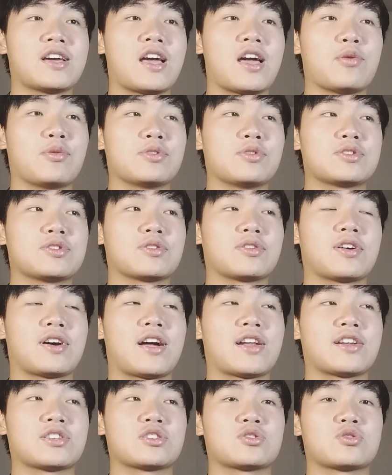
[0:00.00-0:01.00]
and we still
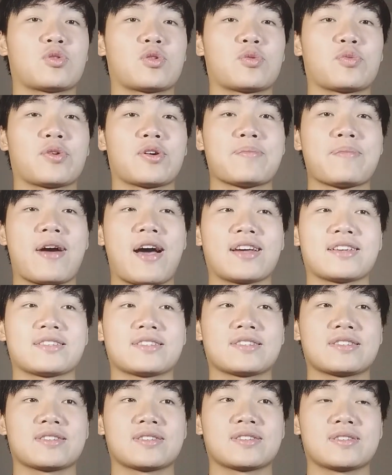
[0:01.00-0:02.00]
had to sort of wear
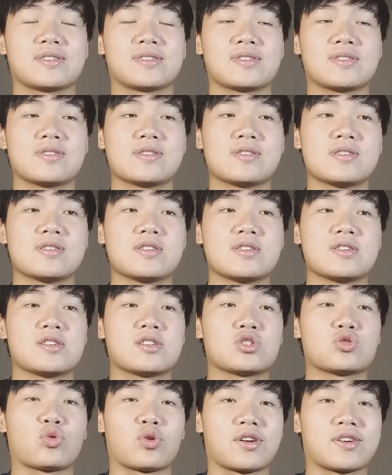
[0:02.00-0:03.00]
masks.
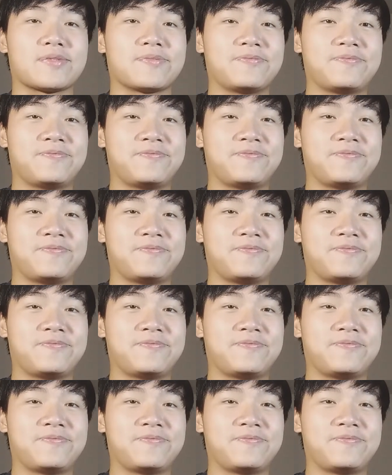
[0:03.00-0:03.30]
Sort of.